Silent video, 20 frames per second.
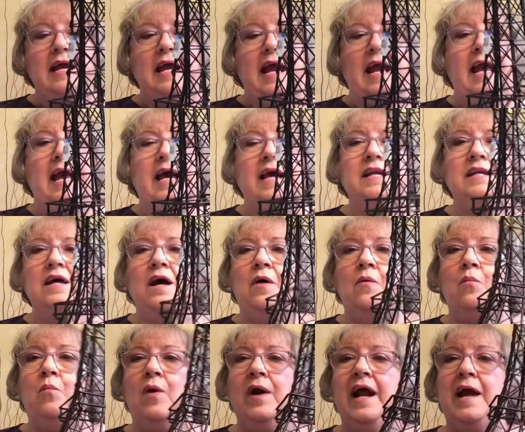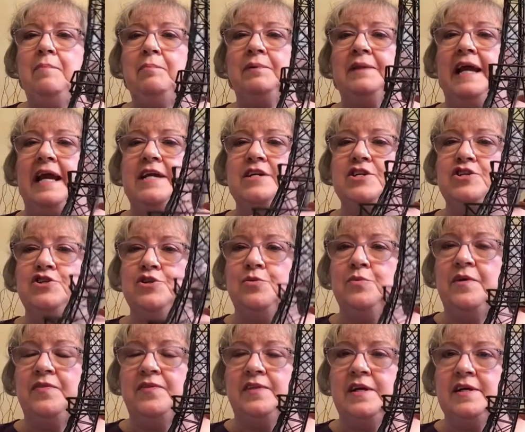And what I plan to do
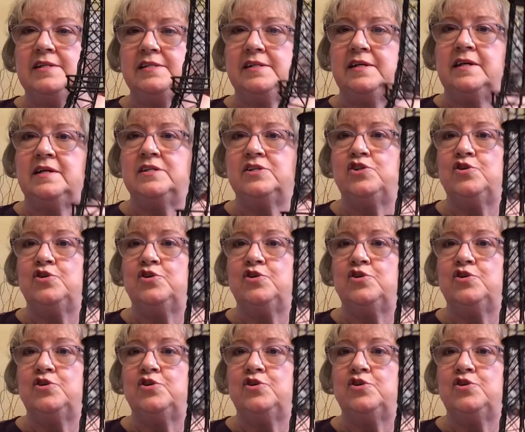with this is,